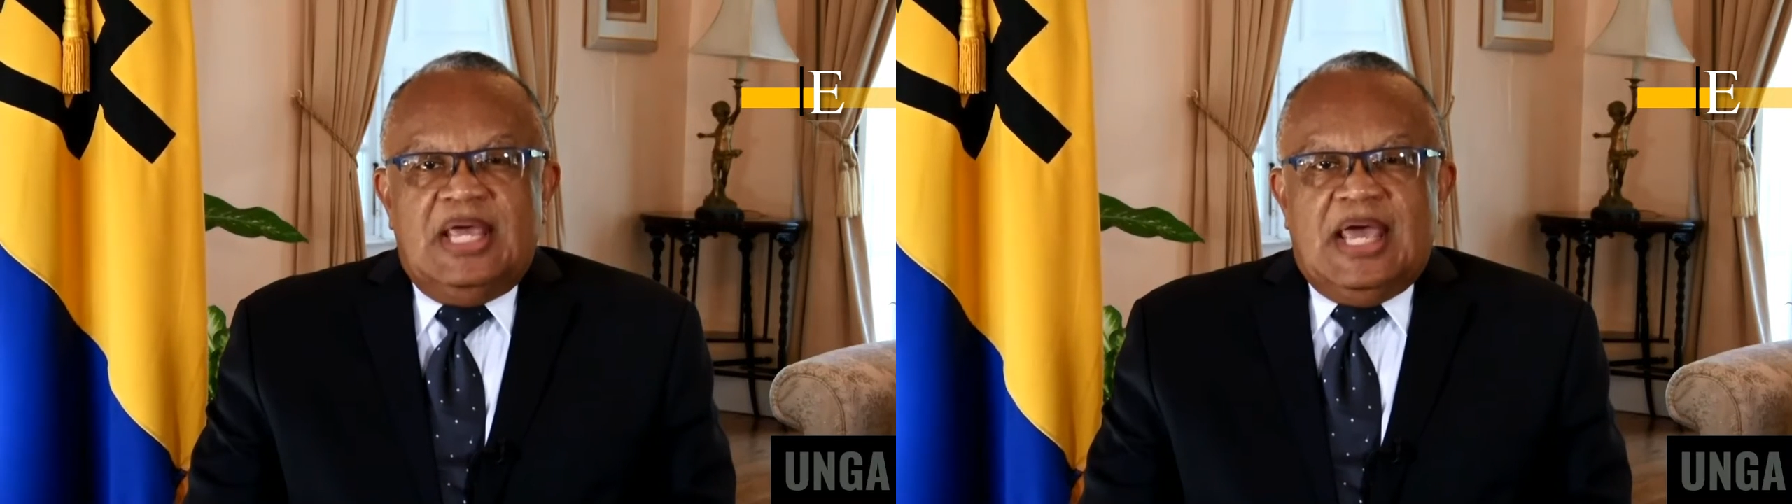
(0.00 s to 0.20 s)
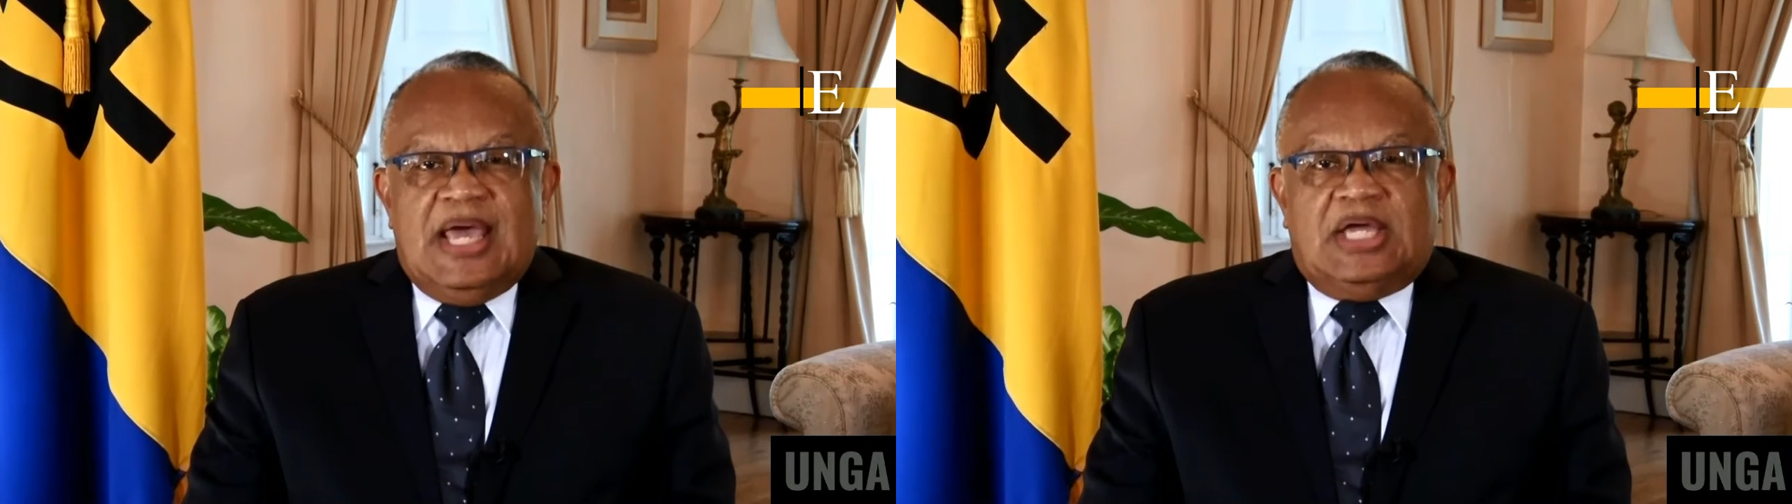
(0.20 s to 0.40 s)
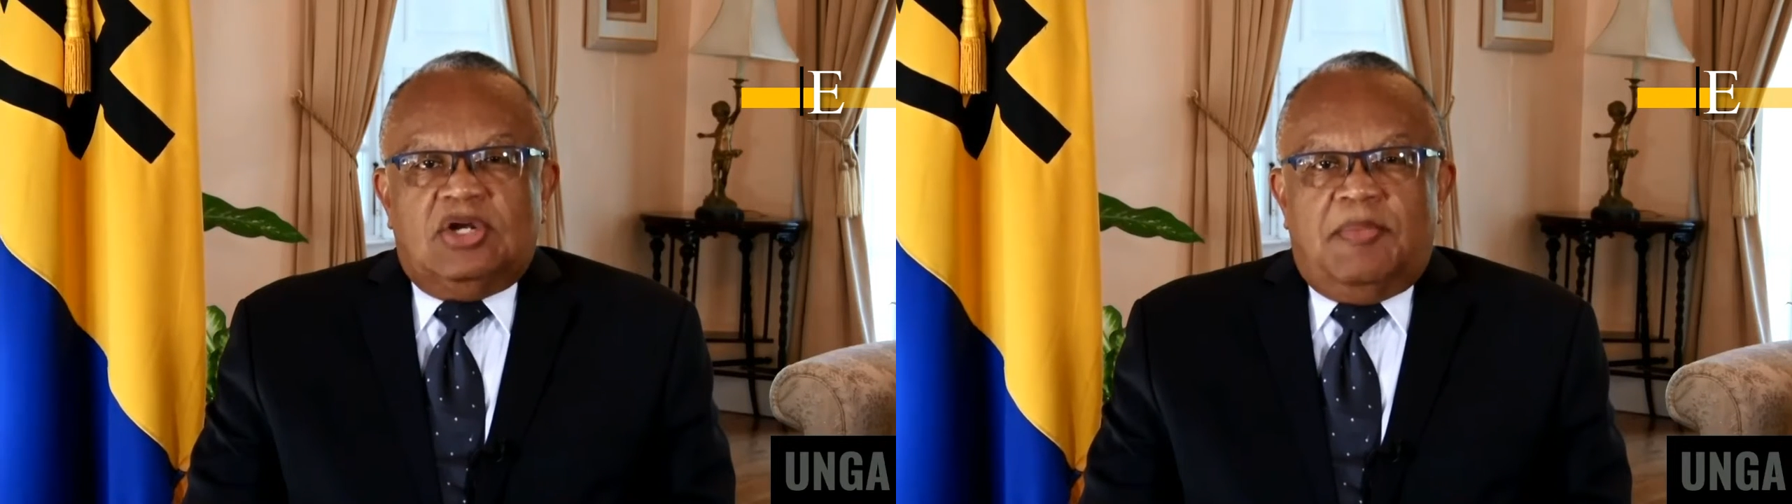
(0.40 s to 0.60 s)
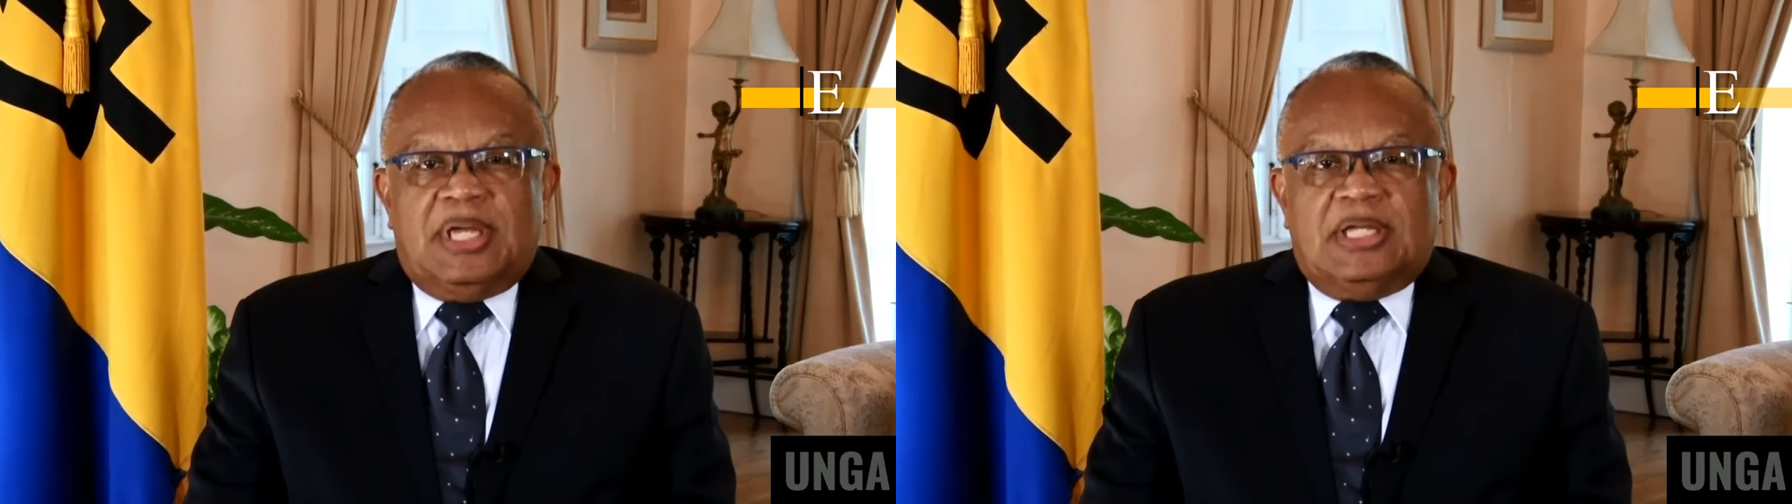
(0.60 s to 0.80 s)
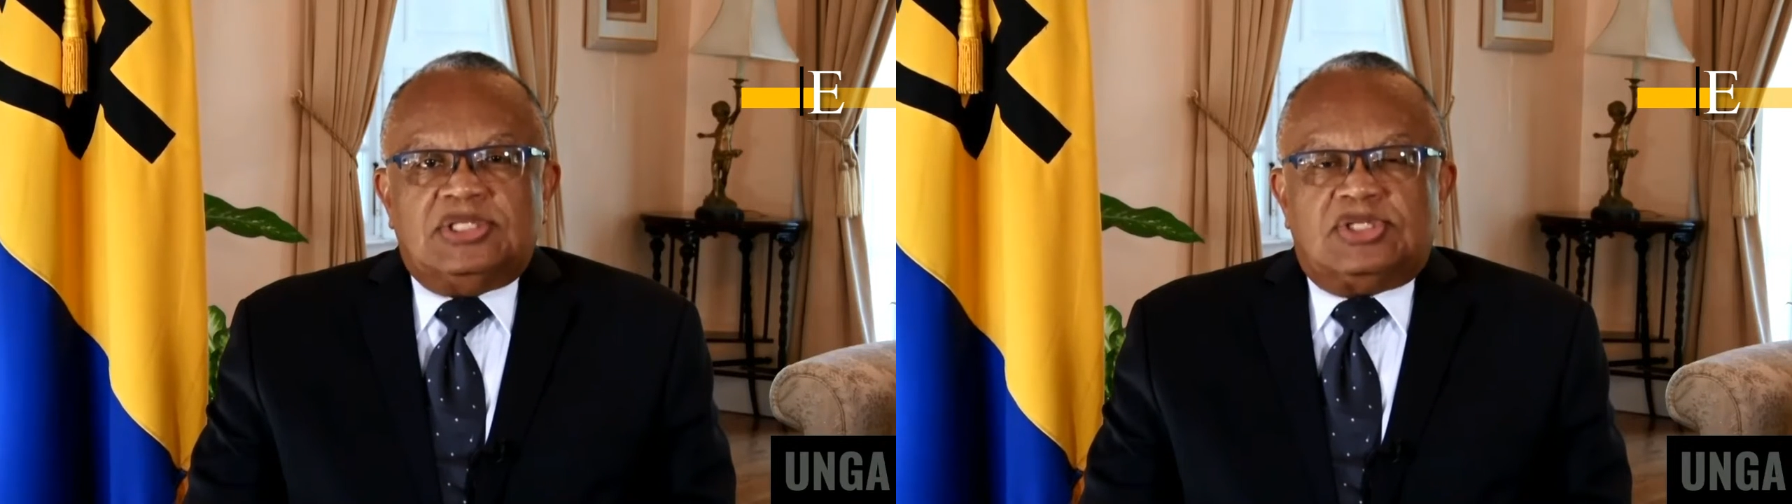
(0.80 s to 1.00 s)
economic
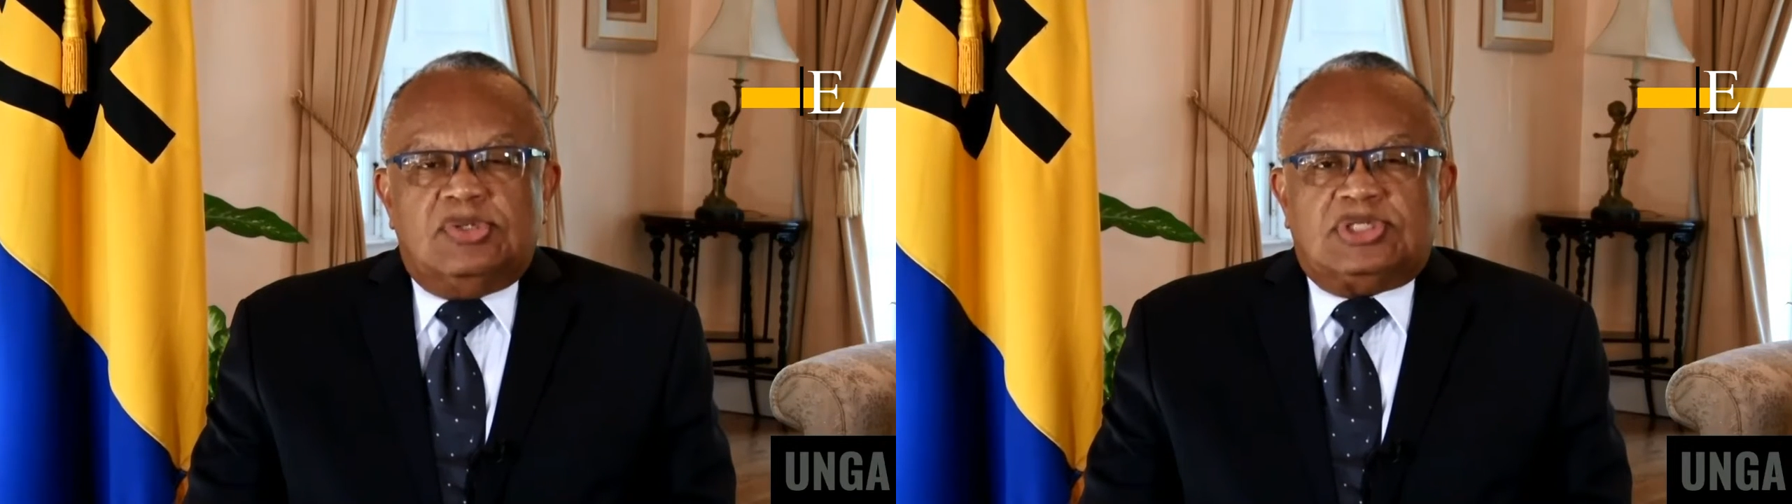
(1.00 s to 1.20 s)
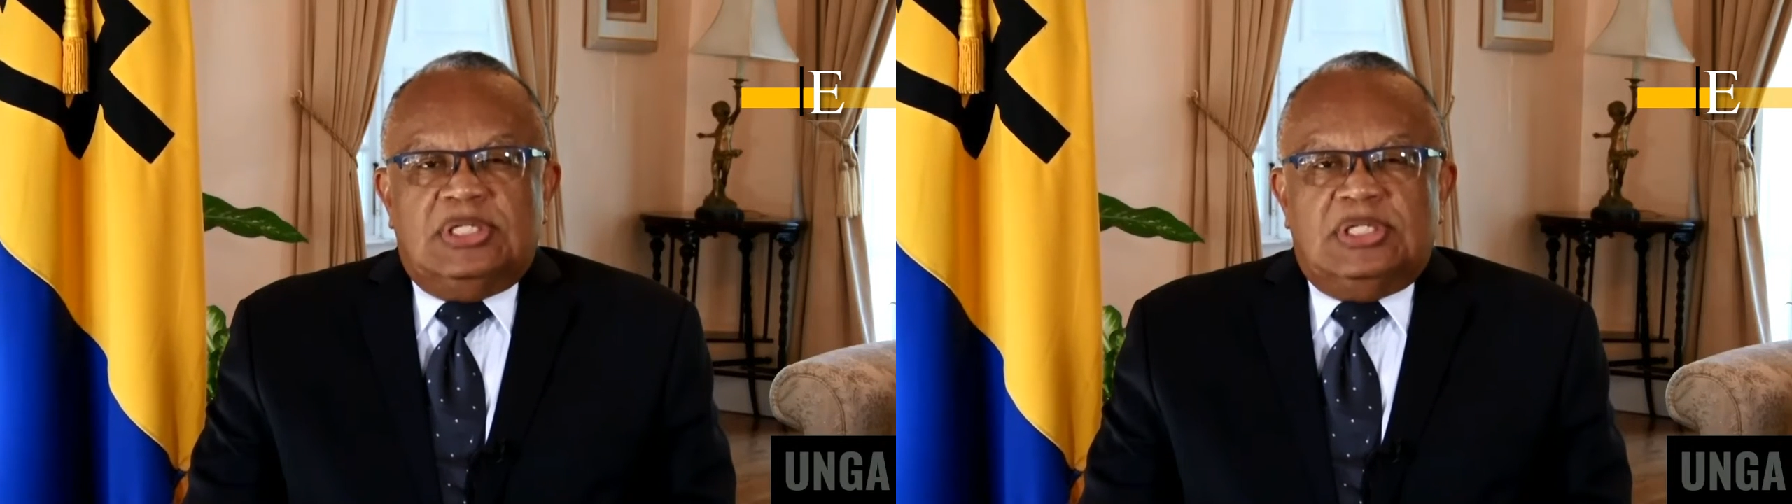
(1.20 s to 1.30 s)
and social